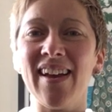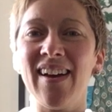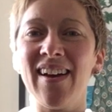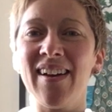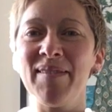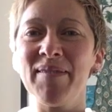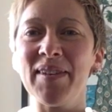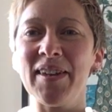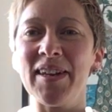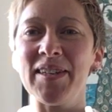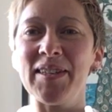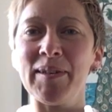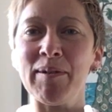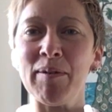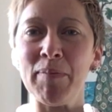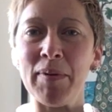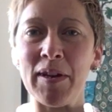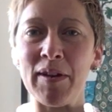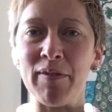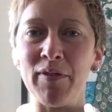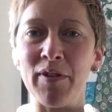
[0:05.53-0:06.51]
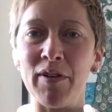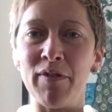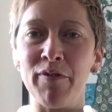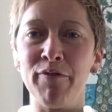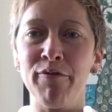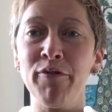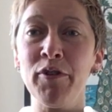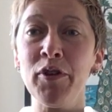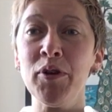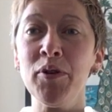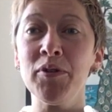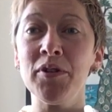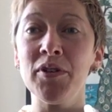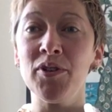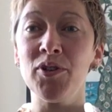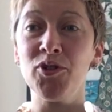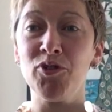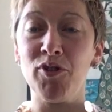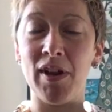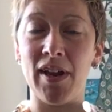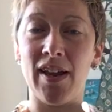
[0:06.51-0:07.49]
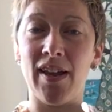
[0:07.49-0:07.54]
I'm going to do a bit of a food
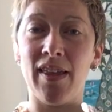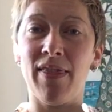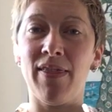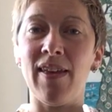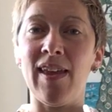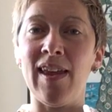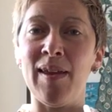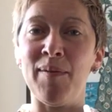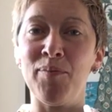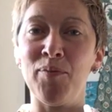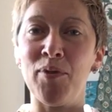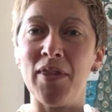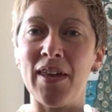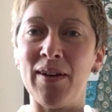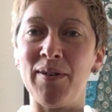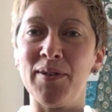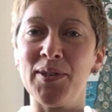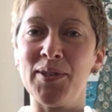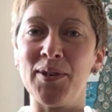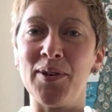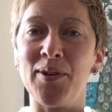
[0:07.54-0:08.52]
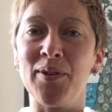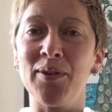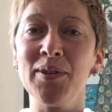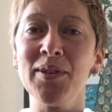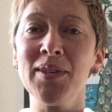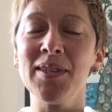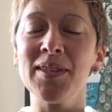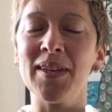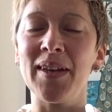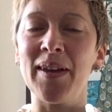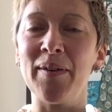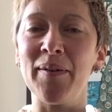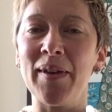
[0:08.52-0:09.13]
and drink theme with our songs.